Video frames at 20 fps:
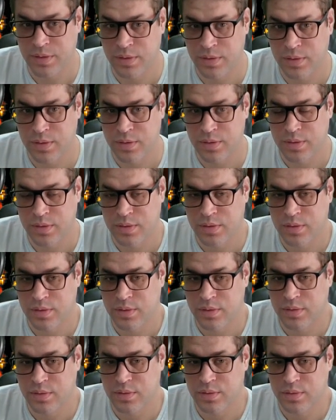
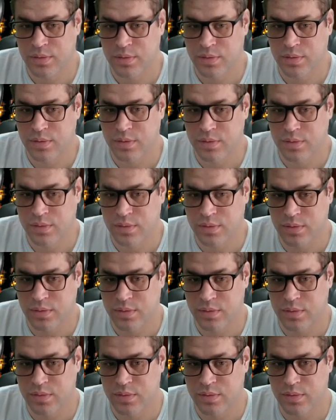
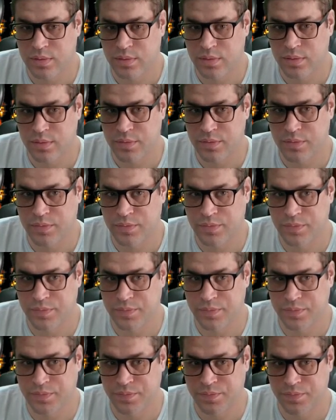
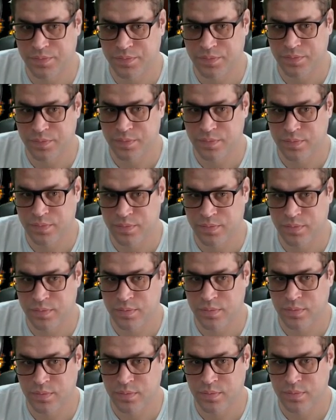
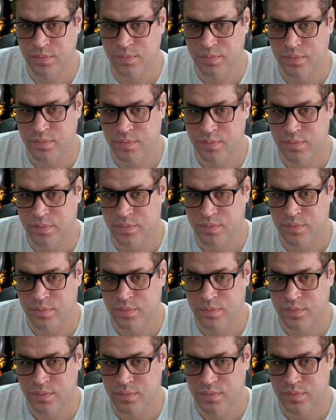
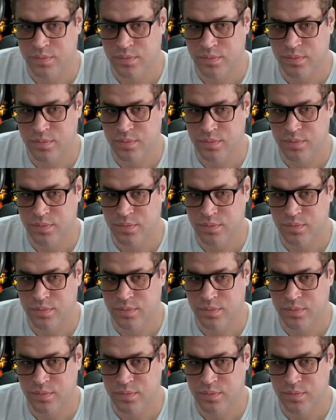Nobody speaks.